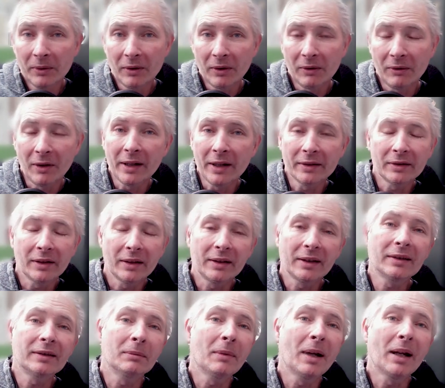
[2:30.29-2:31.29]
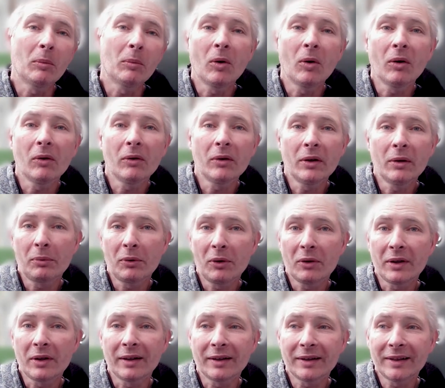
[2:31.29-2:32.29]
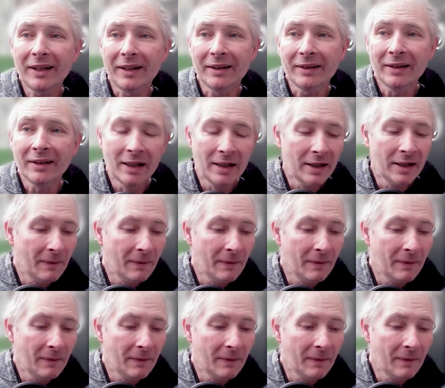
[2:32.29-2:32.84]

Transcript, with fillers: All right, so it doesn't matter what the product is